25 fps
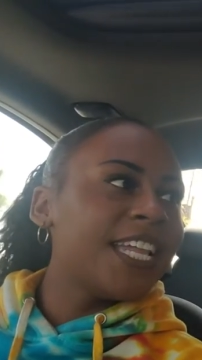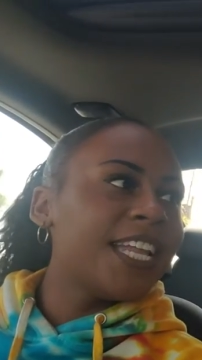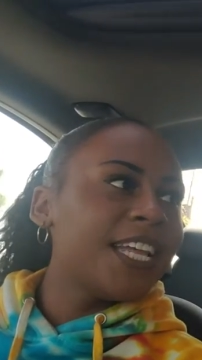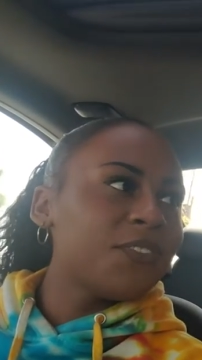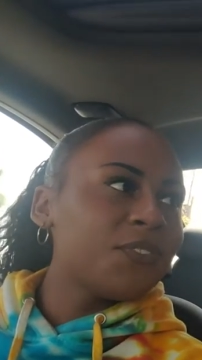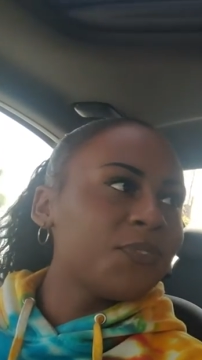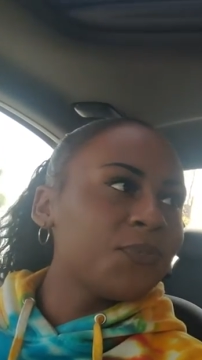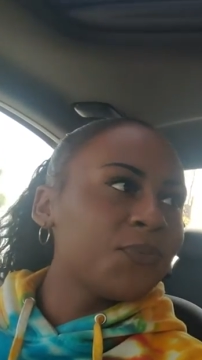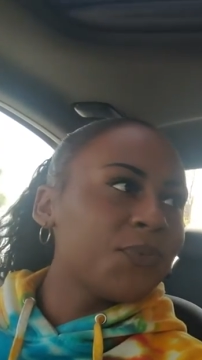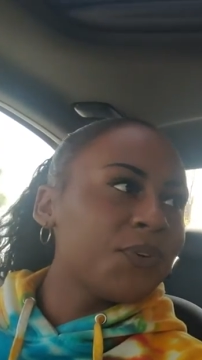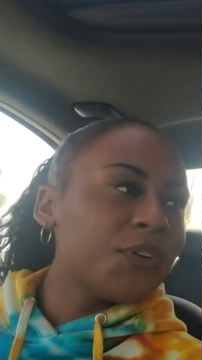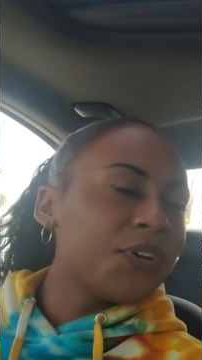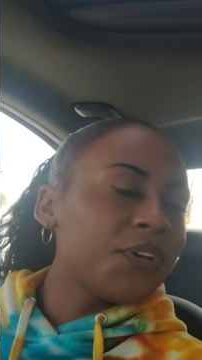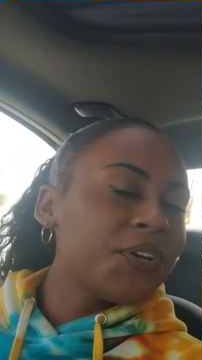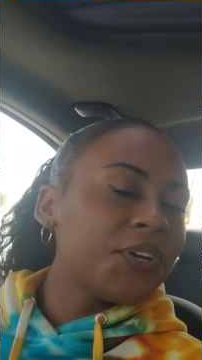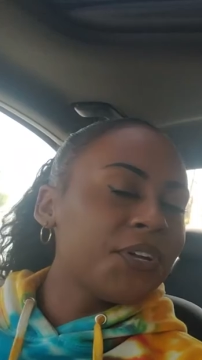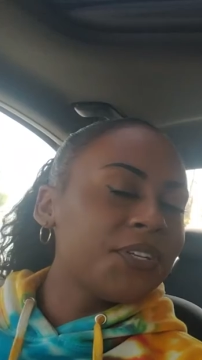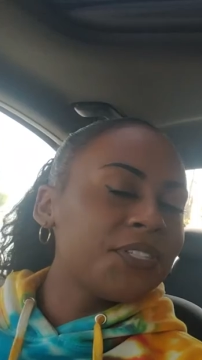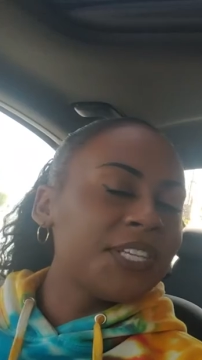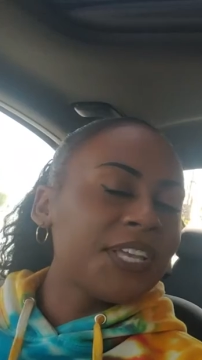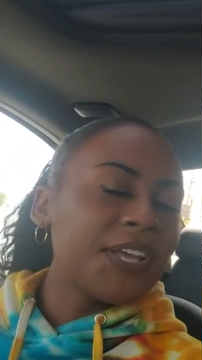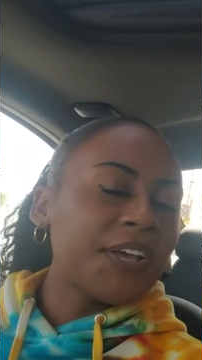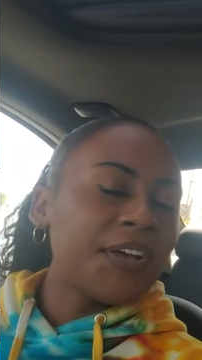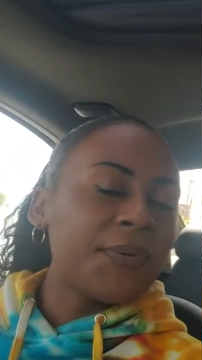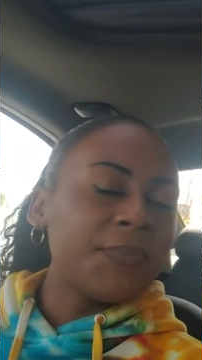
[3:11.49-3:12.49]
I have to work.
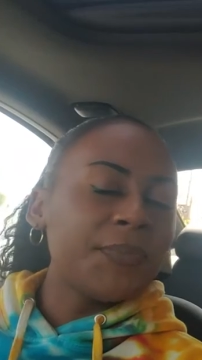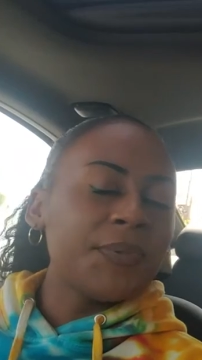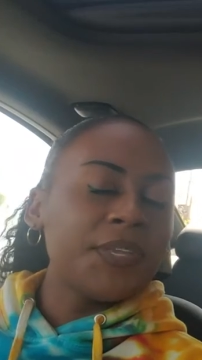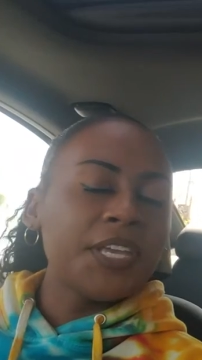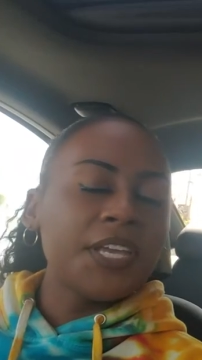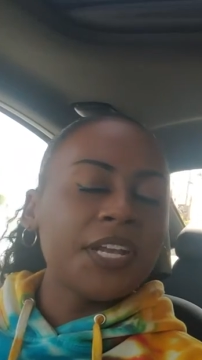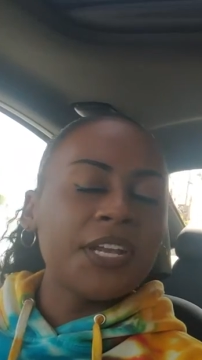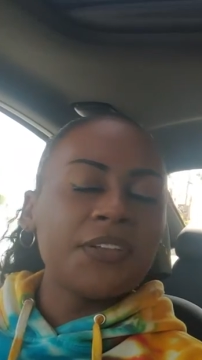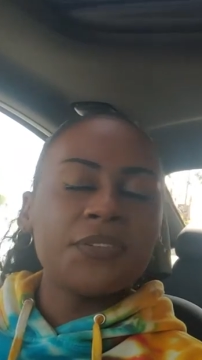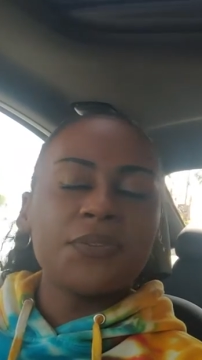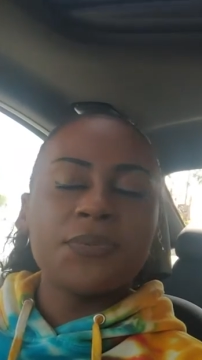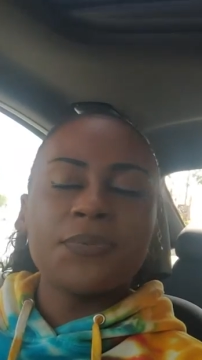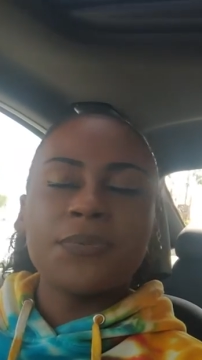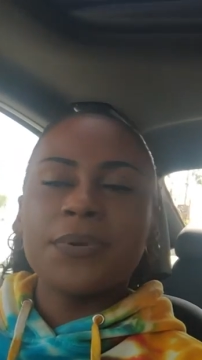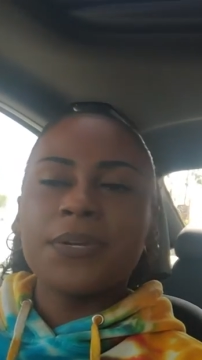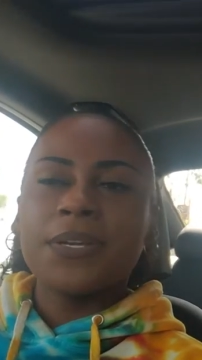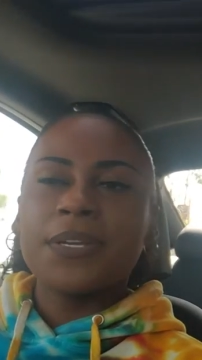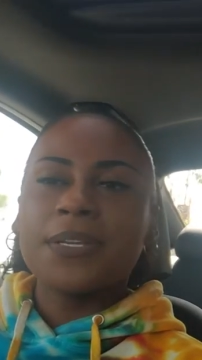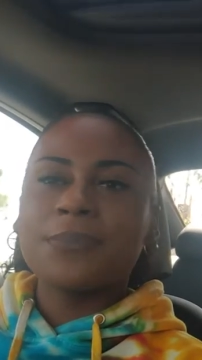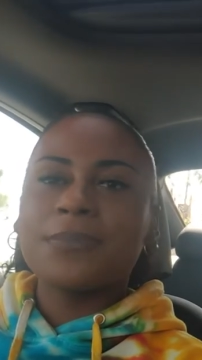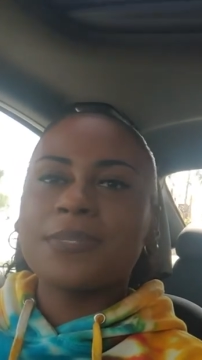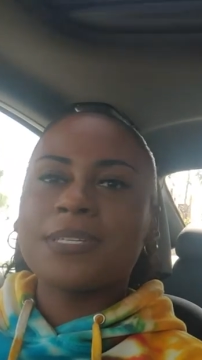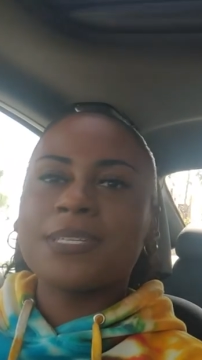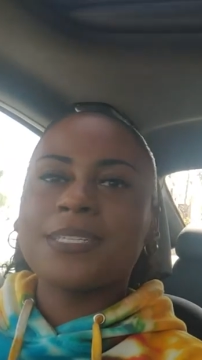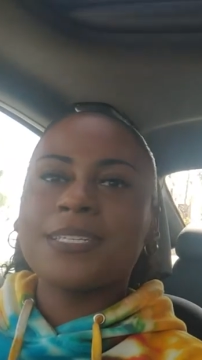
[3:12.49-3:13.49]
They call me in. I have to
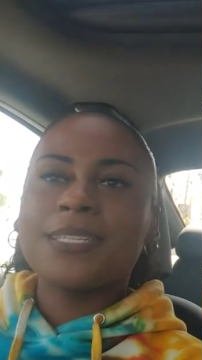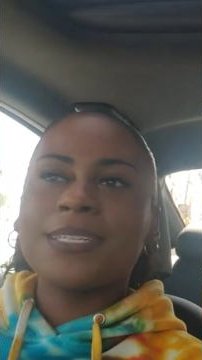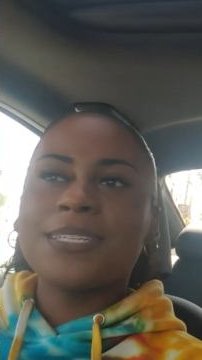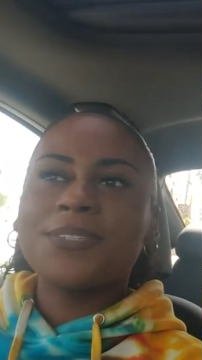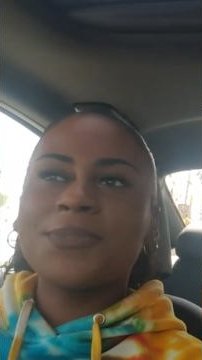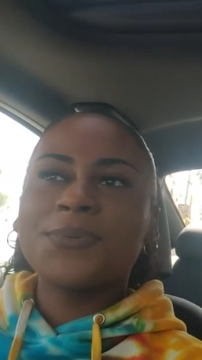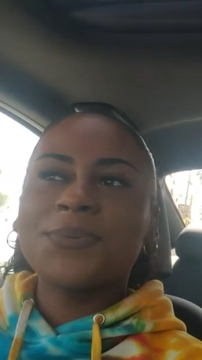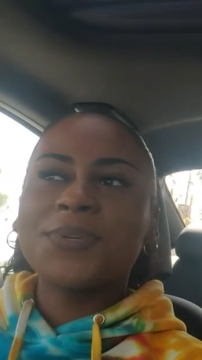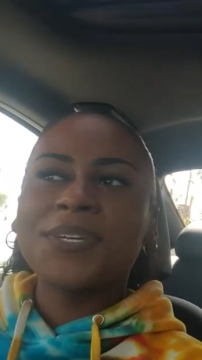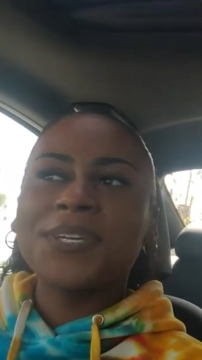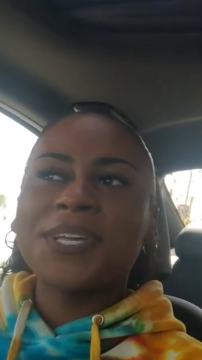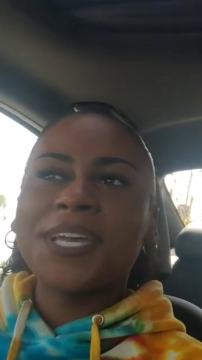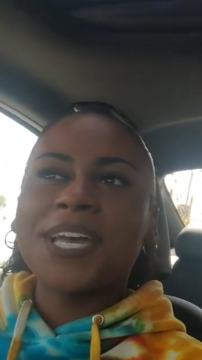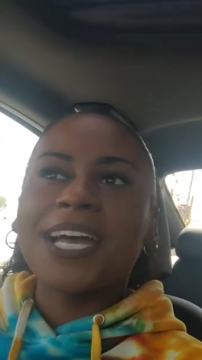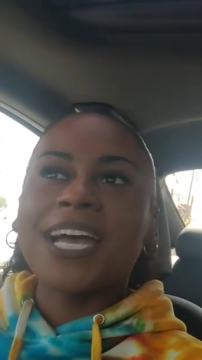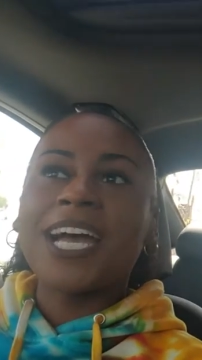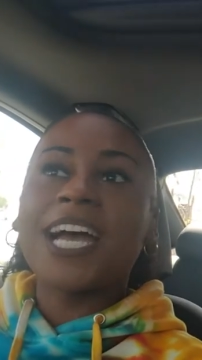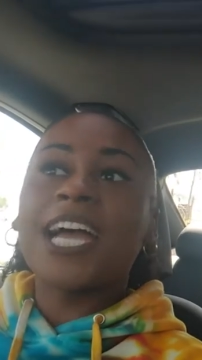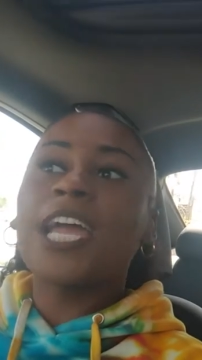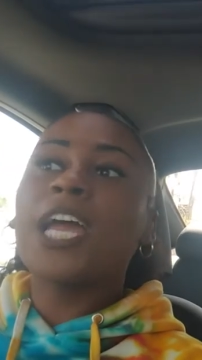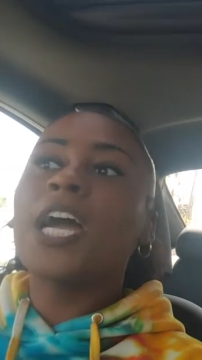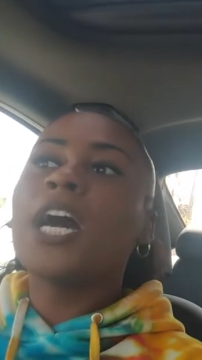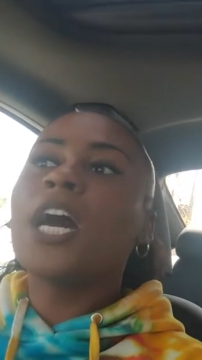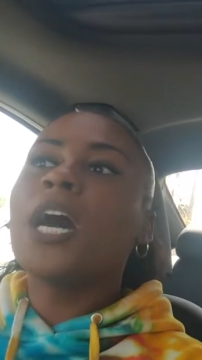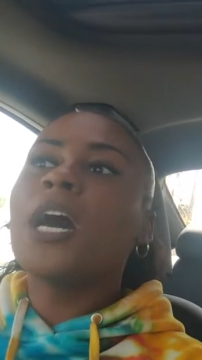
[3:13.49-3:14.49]
work. I think, nigga, you work at
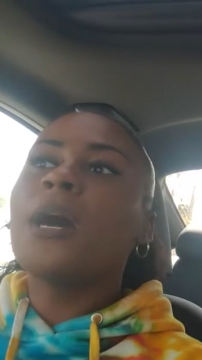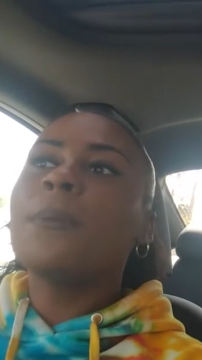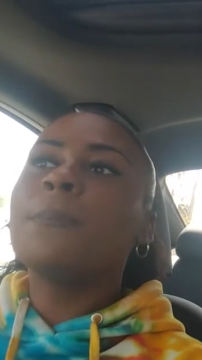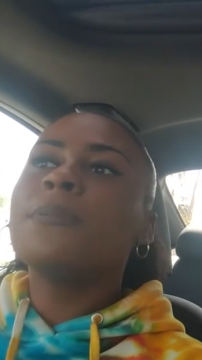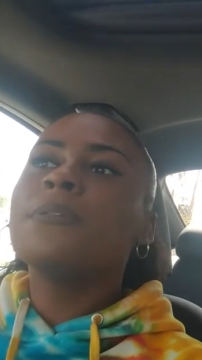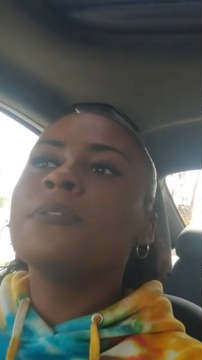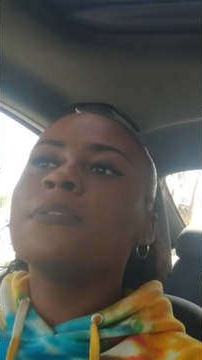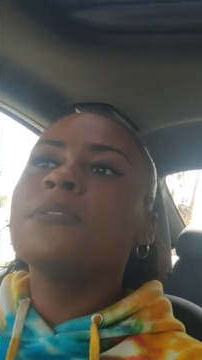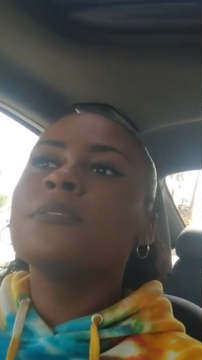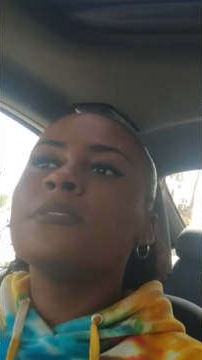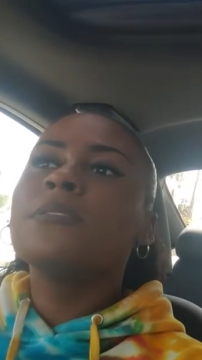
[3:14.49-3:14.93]
IHOP.